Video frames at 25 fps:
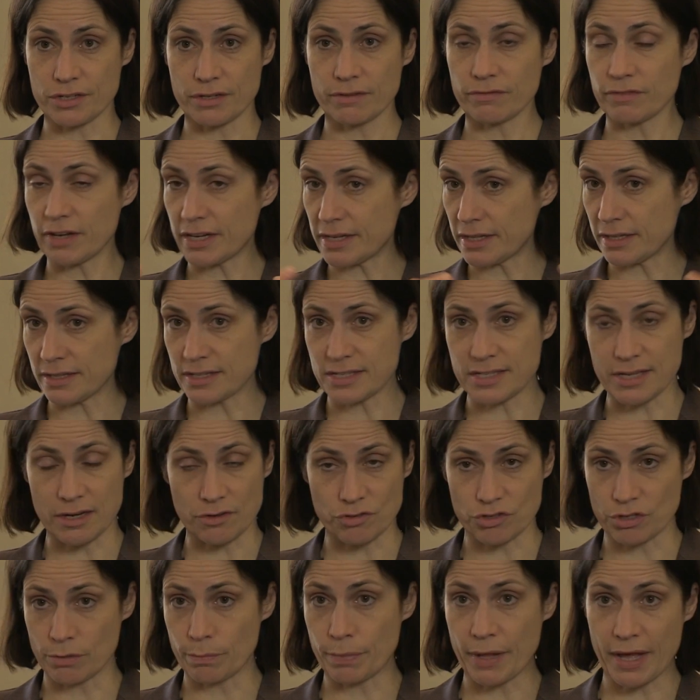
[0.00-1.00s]
of letting the
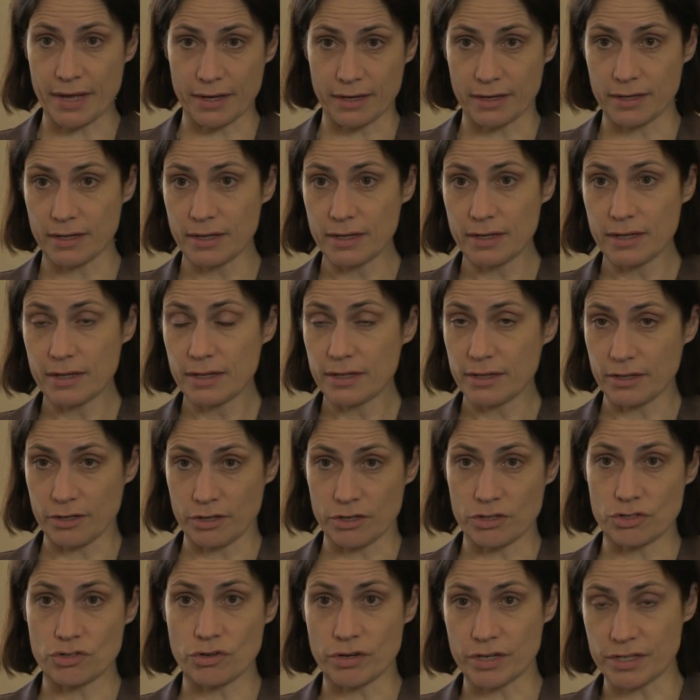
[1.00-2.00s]
central bank,
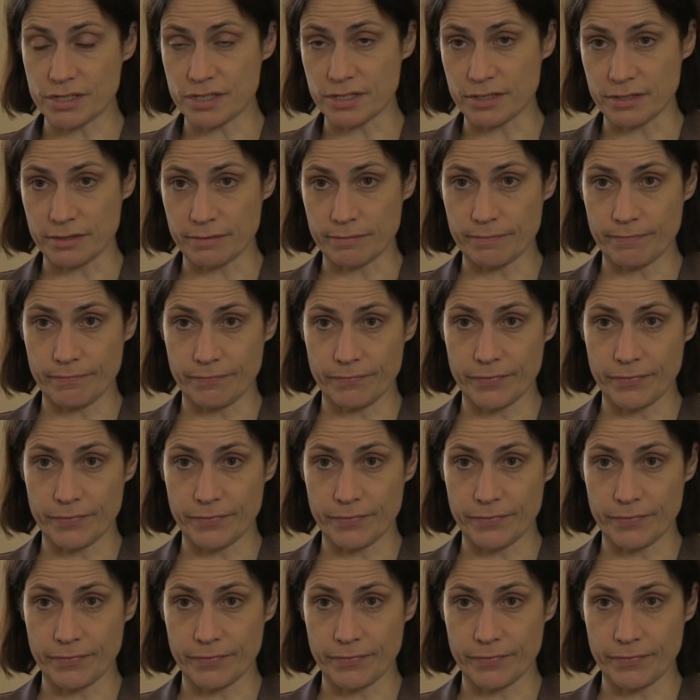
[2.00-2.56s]
try to,